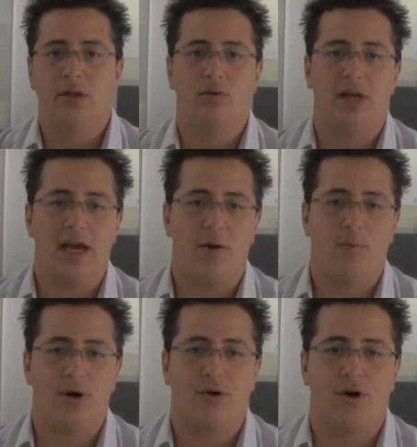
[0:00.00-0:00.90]
Today
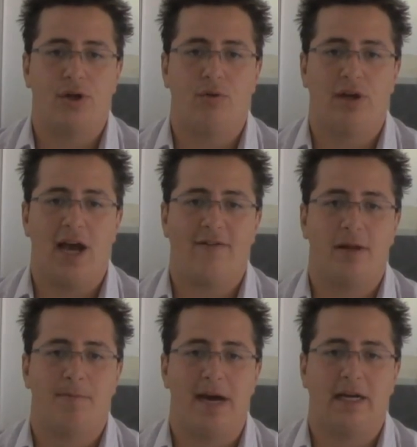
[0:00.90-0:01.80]
we're going to have
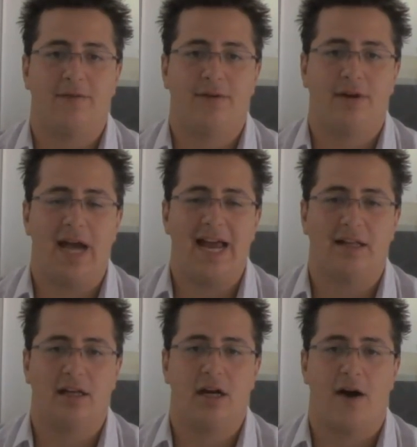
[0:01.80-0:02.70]
the Bank of
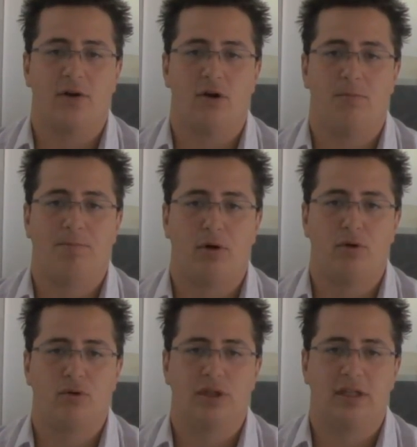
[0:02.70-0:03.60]
Canada Governor
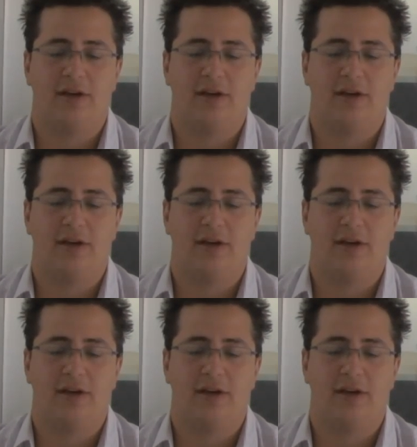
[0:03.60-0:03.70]
Poloz